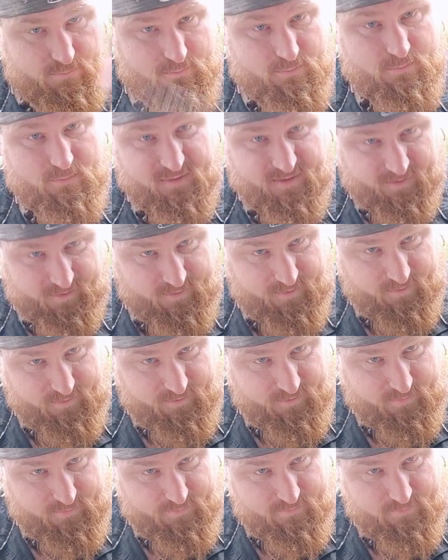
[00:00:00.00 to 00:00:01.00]

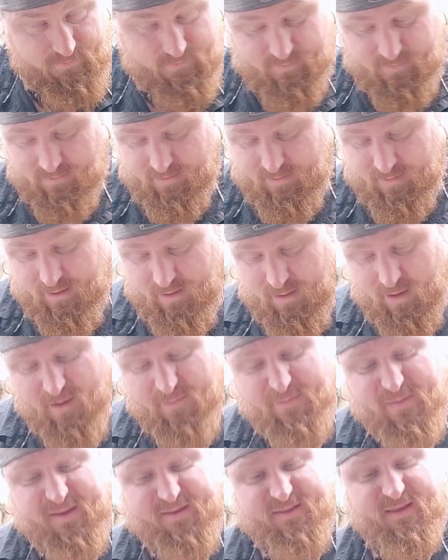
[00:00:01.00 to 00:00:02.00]
Scissors. I
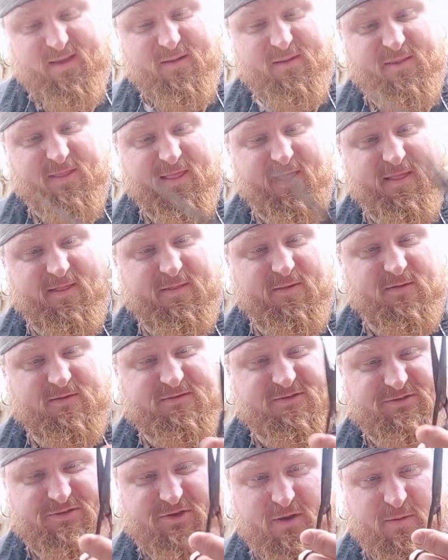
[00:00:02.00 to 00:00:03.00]
picked these nice
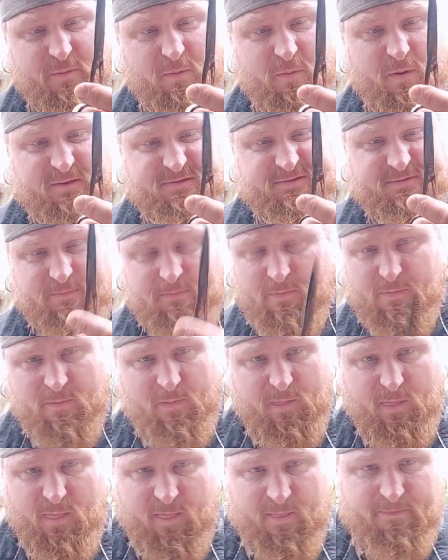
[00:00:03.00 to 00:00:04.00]
German ones,
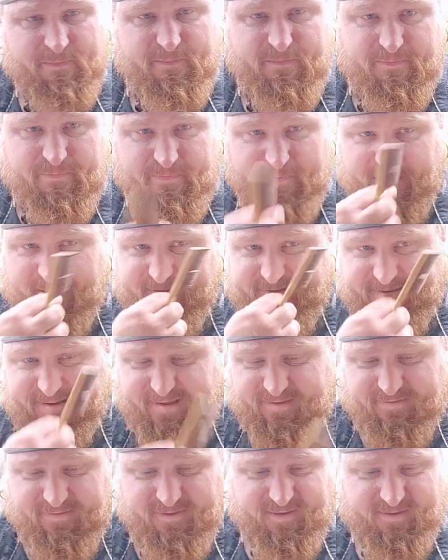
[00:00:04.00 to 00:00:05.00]

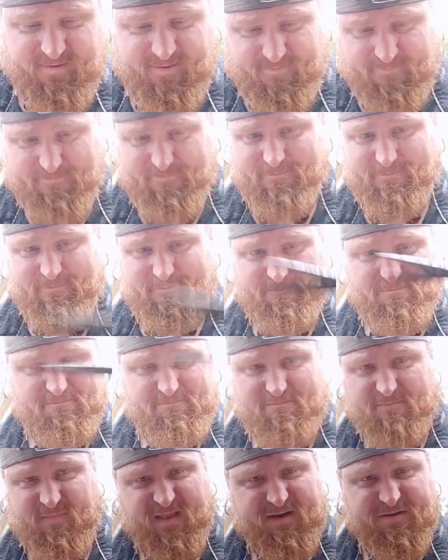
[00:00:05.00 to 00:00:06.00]
antique things.
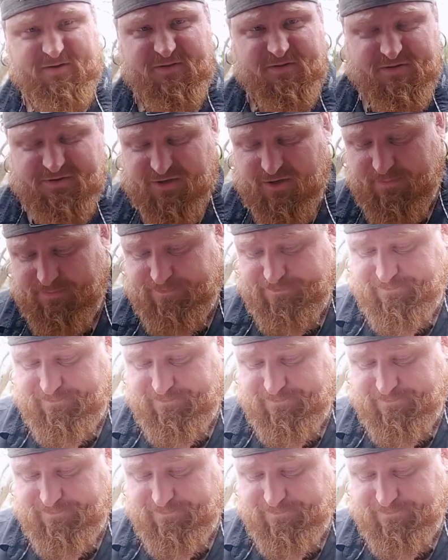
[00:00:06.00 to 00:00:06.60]
They do the job.